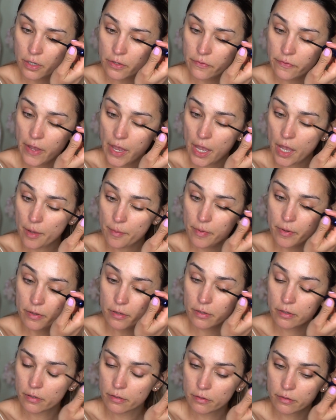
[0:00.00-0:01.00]
fab
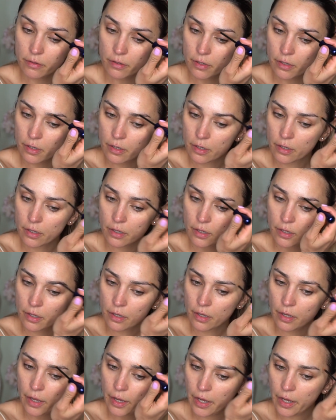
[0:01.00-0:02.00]

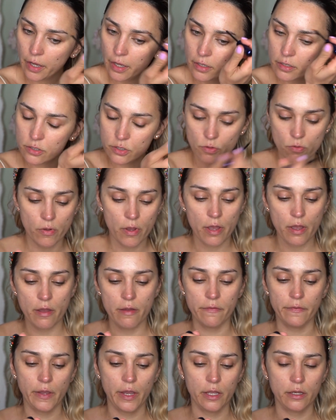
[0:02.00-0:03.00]
and don't
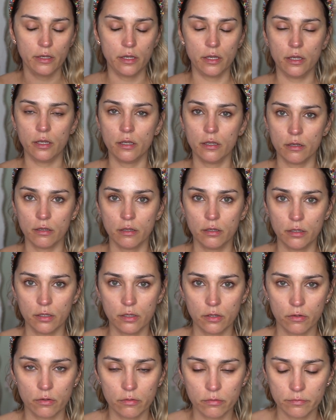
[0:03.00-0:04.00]
have any, you
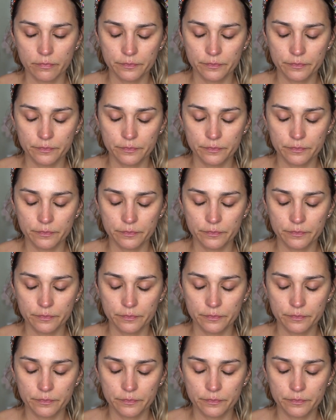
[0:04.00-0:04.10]
know,